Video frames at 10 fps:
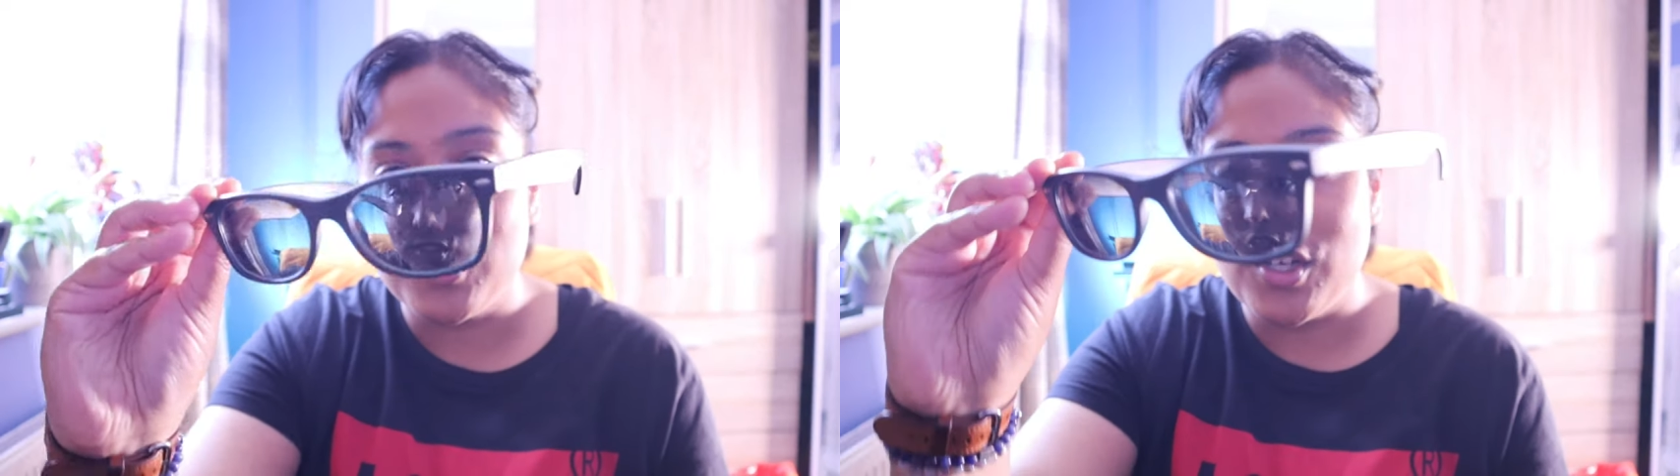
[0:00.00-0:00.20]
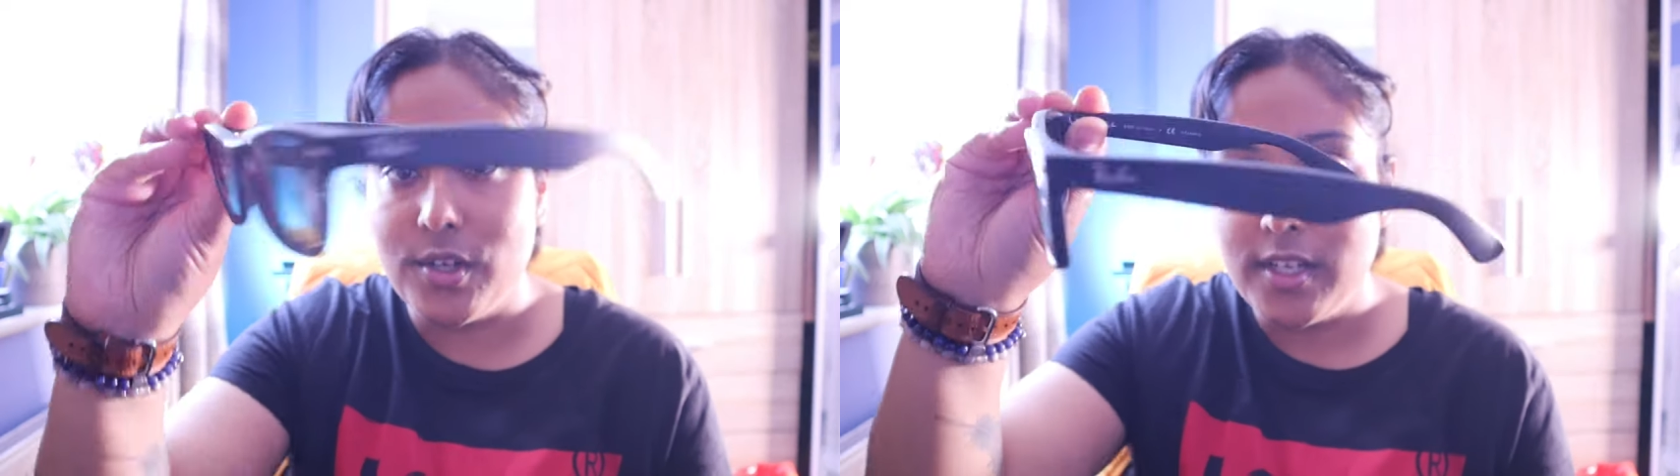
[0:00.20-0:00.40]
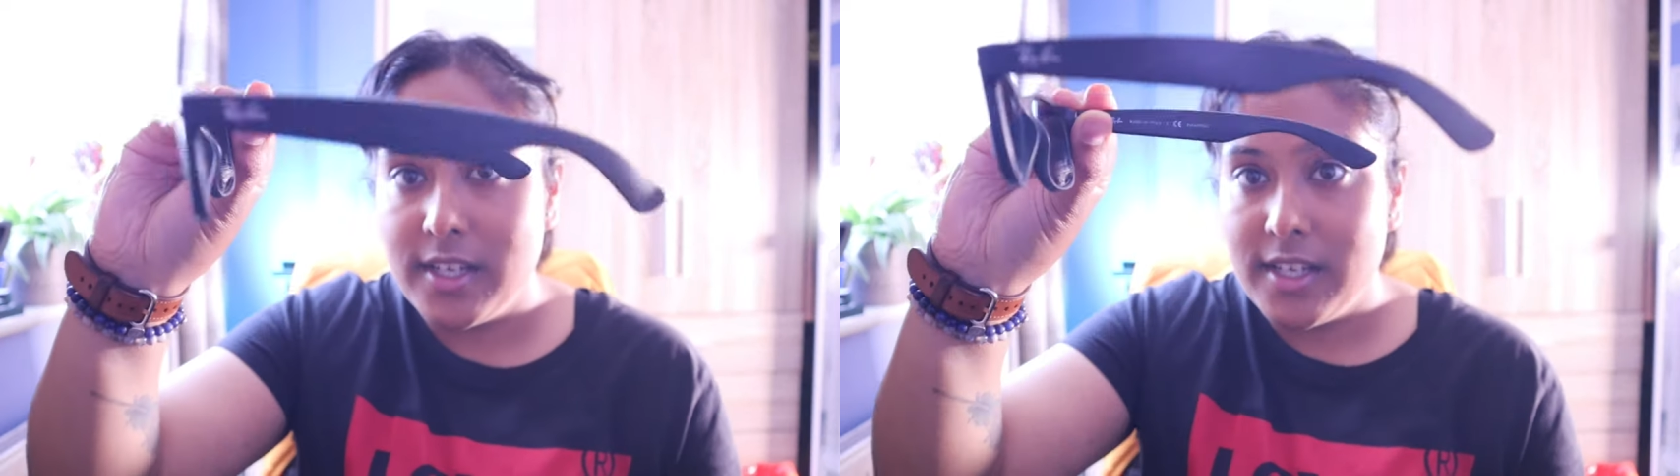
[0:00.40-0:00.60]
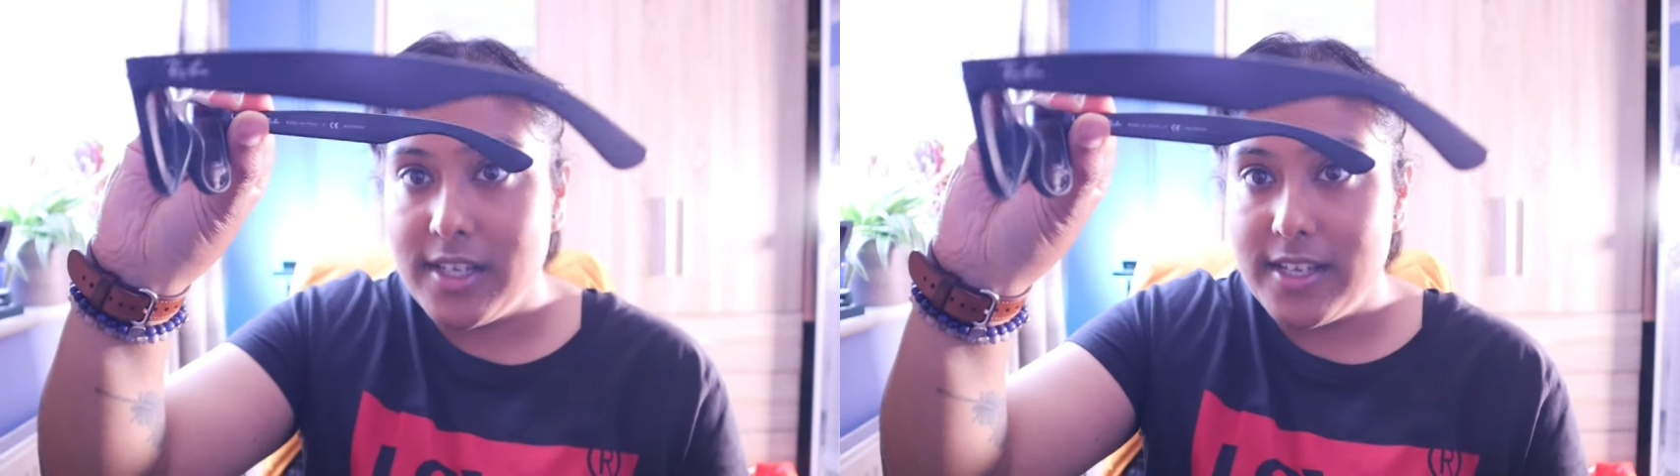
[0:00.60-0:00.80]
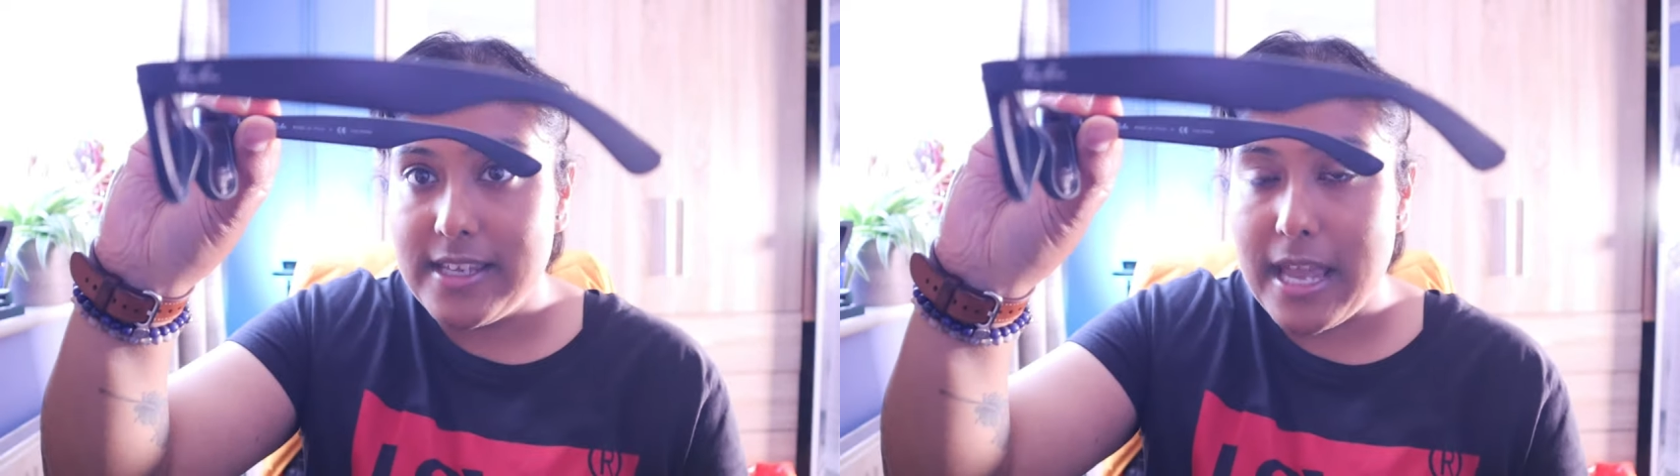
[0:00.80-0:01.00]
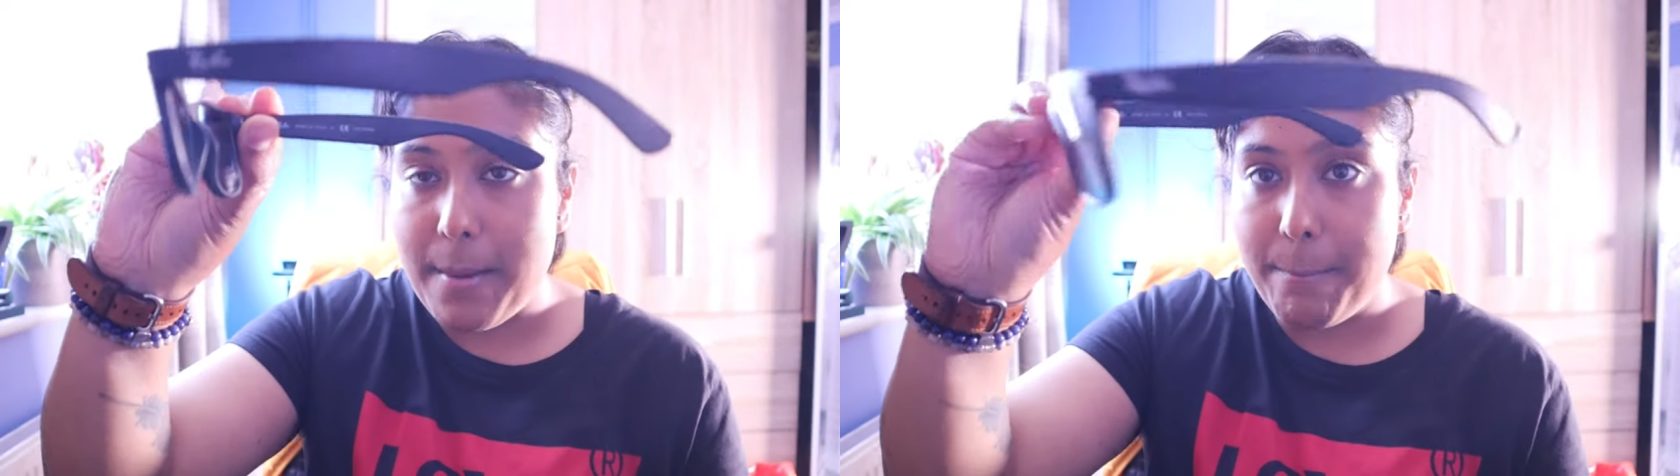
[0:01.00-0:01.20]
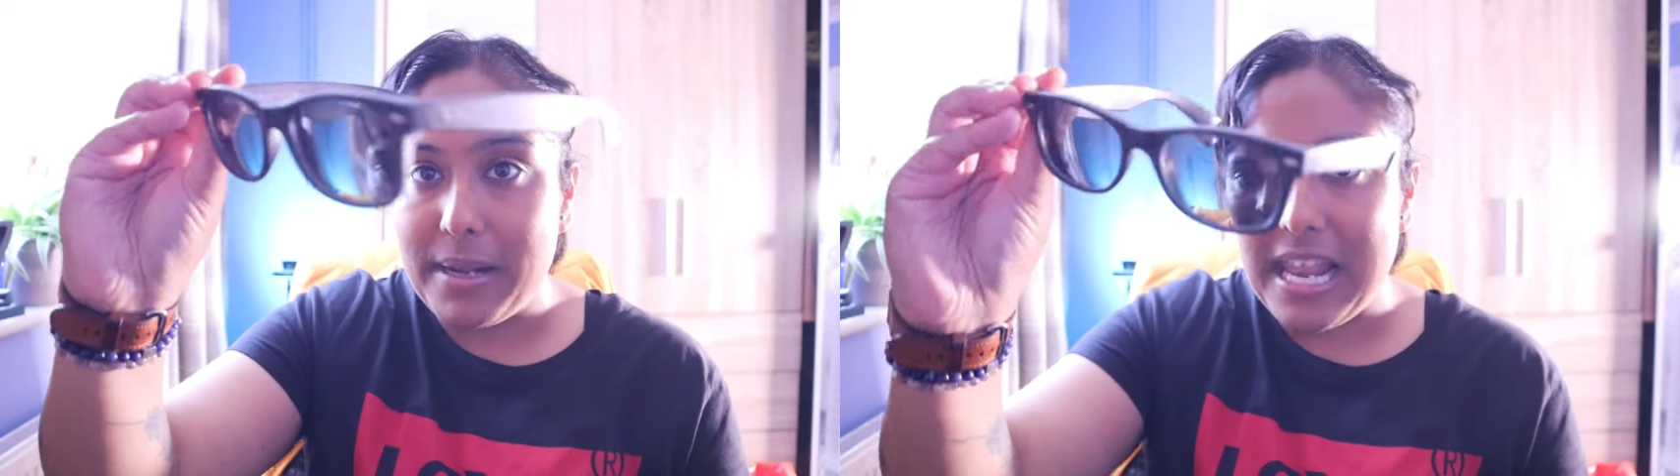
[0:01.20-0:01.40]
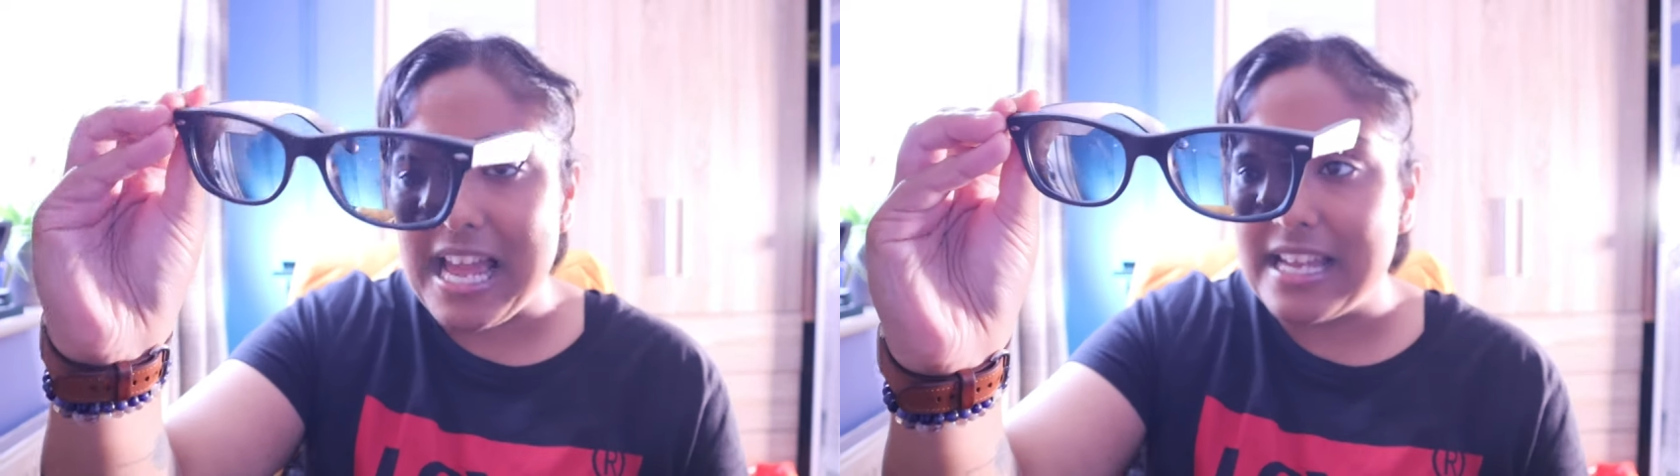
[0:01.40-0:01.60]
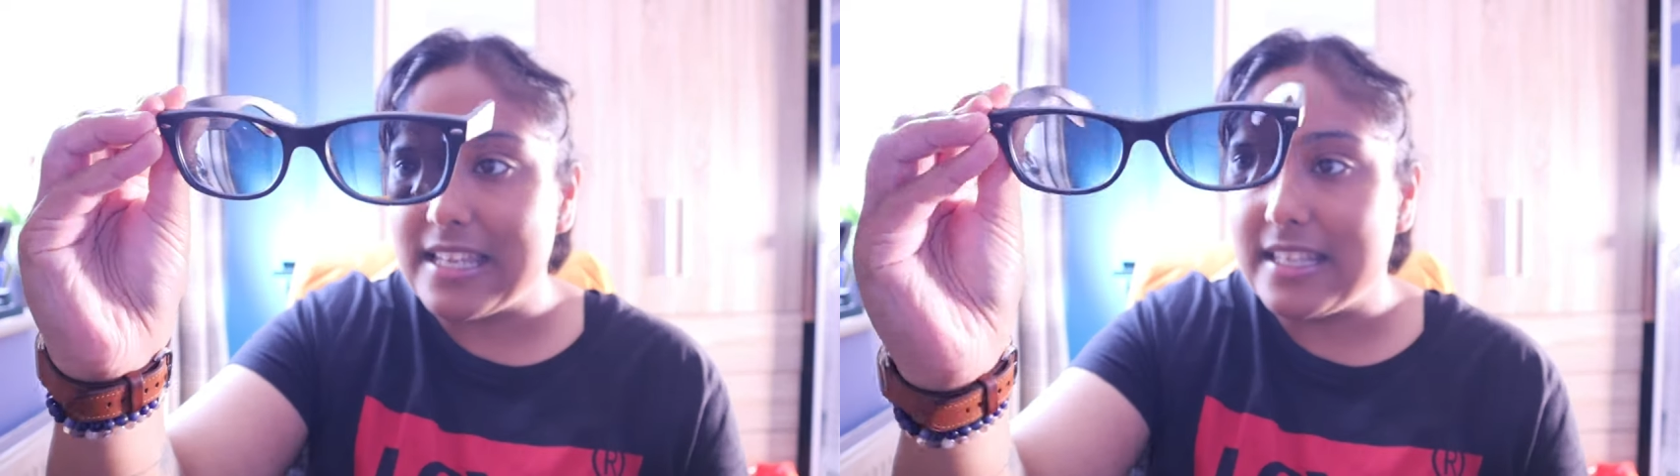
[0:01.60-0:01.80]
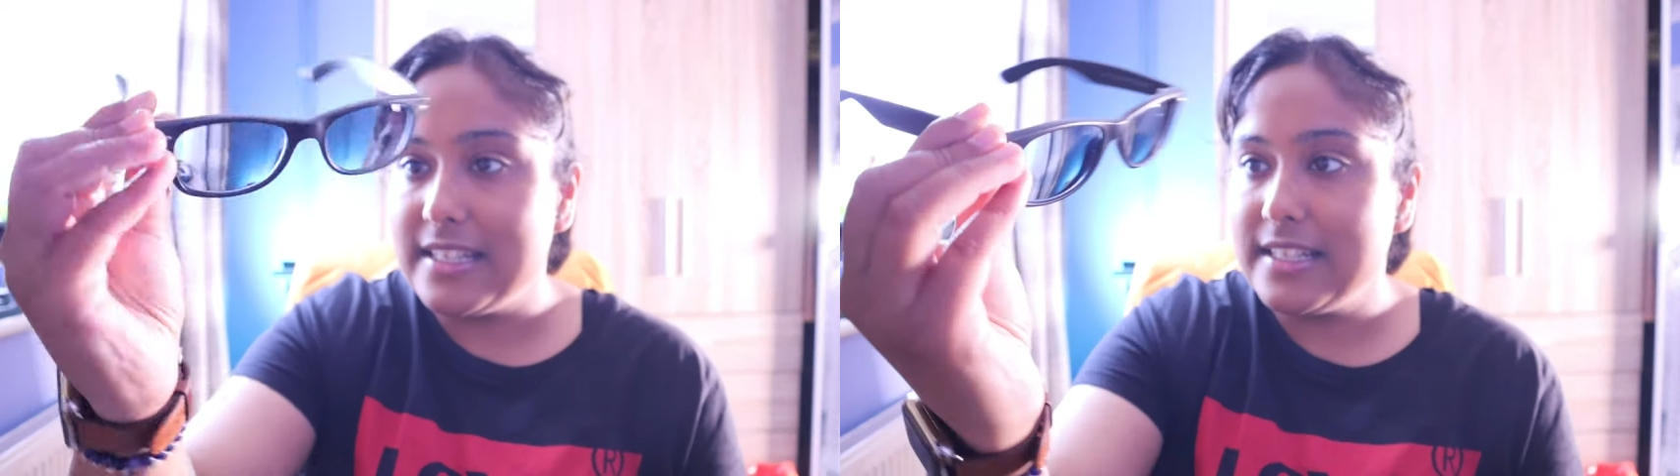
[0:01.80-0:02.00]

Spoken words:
So yeah, black